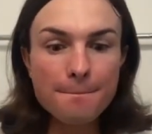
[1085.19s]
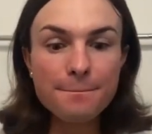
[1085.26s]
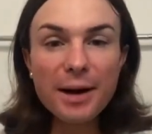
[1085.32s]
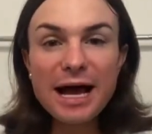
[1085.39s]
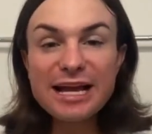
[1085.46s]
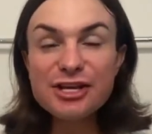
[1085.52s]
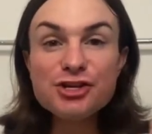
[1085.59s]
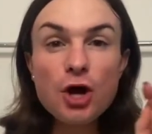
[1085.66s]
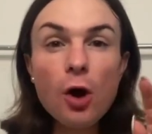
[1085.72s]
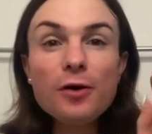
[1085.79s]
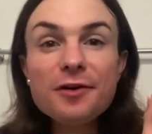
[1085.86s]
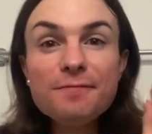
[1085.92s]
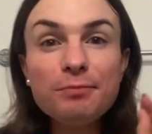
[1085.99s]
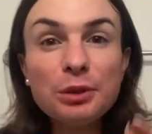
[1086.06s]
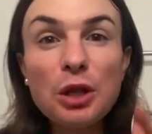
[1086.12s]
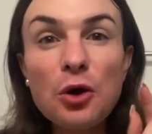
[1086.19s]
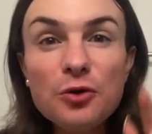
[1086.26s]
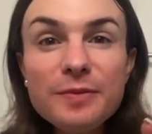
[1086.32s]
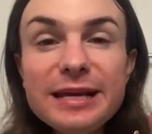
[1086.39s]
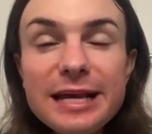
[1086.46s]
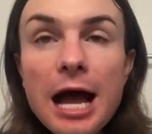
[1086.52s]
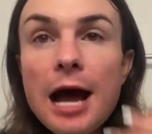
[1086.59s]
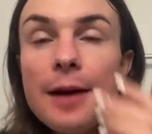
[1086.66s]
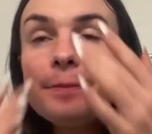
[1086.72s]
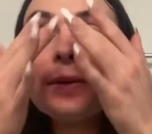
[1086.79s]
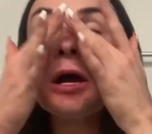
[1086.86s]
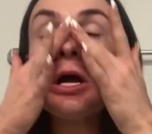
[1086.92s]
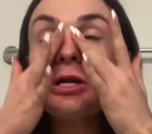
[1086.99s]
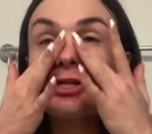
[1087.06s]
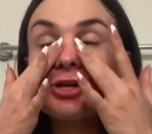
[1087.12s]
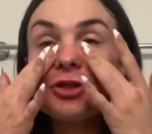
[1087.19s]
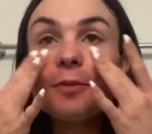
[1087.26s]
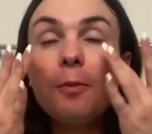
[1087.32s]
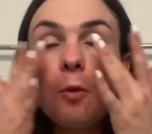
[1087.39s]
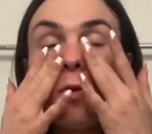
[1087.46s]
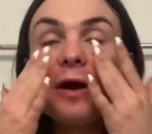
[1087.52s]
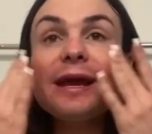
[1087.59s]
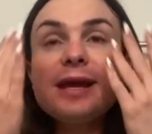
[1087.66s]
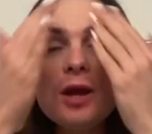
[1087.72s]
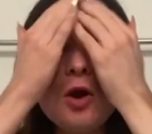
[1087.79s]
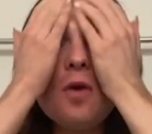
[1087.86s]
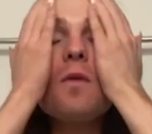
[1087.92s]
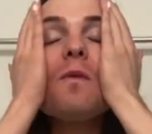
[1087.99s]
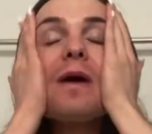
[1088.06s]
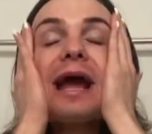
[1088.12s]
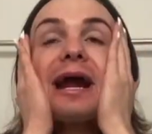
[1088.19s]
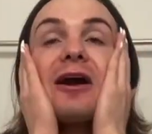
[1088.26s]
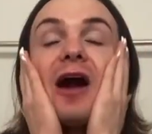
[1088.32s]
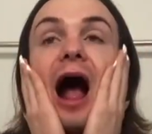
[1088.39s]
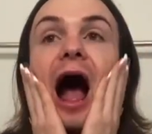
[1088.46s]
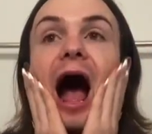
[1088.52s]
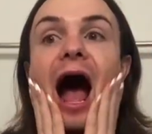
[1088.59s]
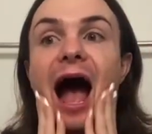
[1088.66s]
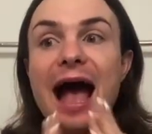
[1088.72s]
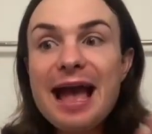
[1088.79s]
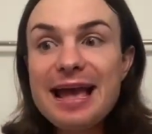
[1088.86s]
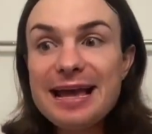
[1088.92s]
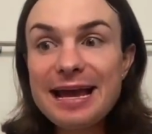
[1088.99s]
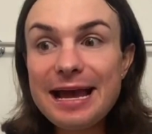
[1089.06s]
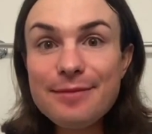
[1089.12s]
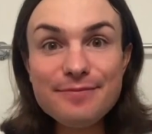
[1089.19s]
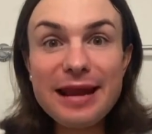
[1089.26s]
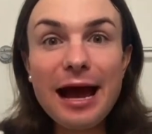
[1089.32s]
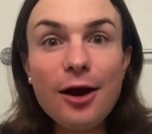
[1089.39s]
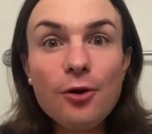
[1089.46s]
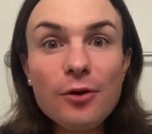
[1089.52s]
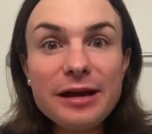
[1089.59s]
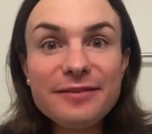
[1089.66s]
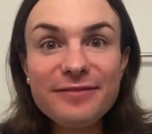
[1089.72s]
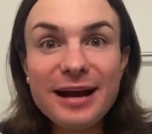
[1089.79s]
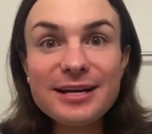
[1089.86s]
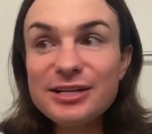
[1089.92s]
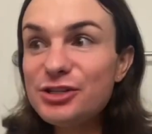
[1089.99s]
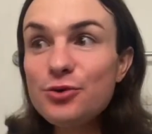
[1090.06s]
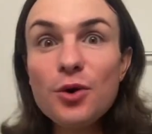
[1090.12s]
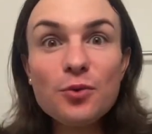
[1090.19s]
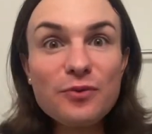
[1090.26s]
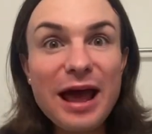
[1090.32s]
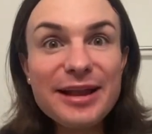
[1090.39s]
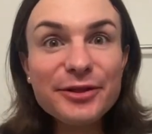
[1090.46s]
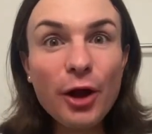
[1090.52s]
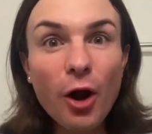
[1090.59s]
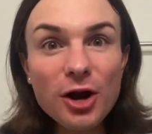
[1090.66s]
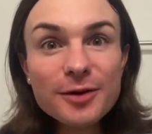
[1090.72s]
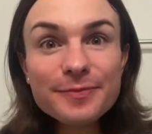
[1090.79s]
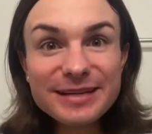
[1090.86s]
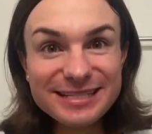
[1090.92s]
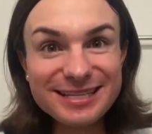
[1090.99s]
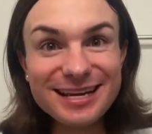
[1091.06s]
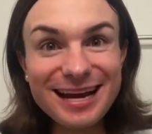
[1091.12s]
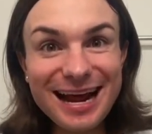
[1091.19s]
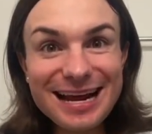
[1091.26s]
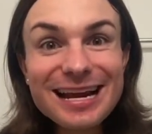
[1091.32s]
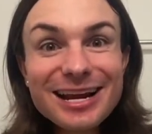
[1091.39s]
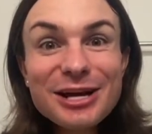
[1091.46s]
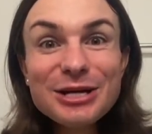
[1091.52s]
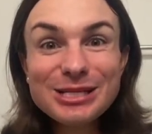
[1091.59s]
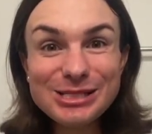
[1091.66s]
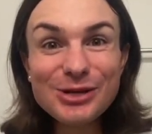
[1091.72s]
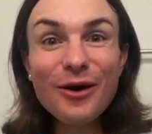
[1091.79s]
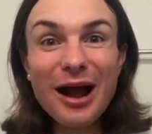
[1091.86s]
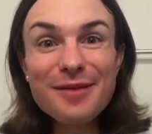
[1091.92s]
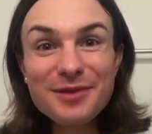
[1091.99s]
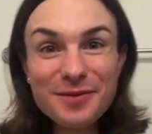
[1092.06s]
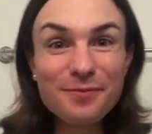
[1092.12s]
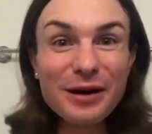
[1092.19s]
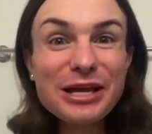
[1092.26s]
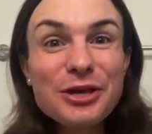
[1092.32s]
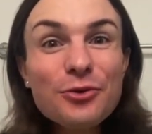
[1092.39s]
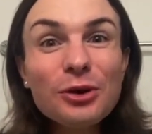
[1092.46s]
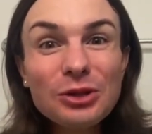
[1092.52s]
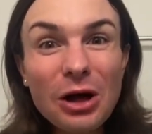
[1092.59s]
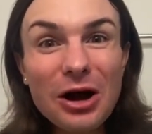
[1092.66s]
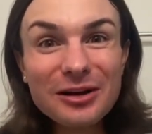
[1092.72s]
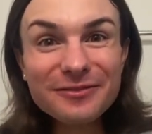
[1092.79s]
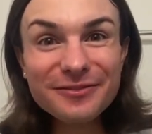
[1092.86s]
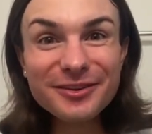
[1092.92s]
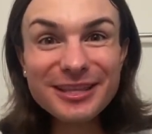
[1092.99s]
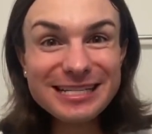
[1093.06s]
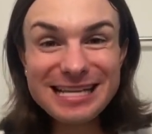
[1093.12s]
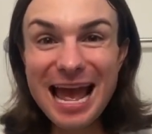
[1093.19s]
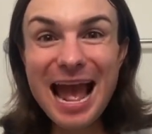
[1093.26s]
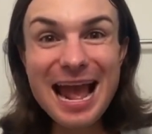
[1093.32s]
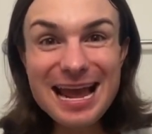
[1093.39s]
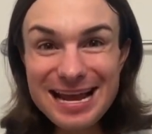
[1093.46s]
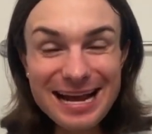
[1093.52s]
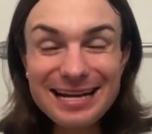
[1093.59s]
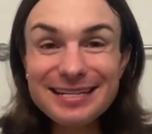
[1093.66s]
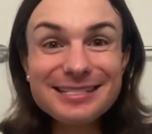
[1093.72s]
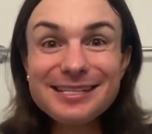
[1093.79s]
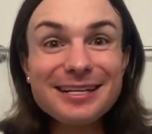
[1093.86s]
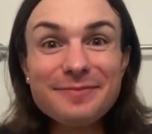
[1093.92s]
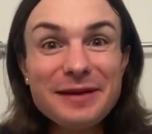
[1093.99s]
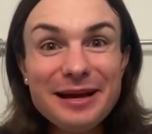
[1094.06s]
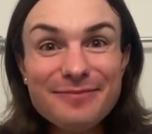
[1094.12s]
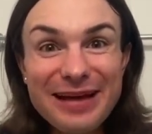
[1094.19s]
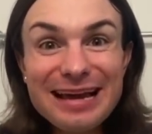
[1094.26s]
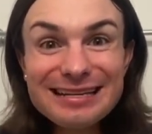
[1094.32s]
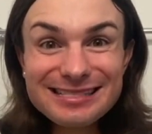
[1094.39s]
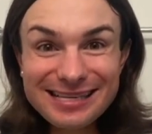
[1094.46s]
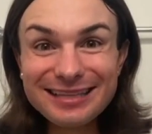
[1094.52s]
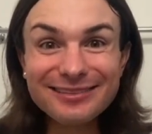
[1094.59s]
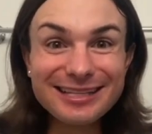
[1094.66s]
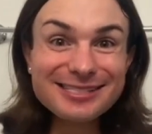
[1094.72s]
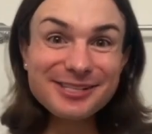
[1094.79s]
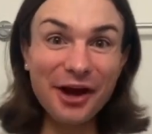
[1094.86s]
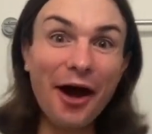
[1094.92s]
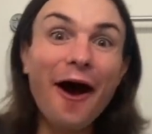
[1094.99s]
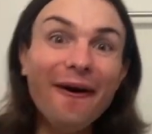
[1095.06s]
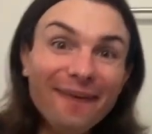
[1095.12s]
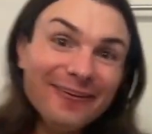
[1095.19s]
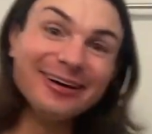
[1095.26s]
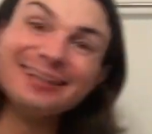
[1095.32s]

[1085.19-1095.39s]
But y'all have blown me up to the point where I am now invited to a red carpet tonight. So I'm gonna bring you along for the day and it's gonna be amazing. Let's go.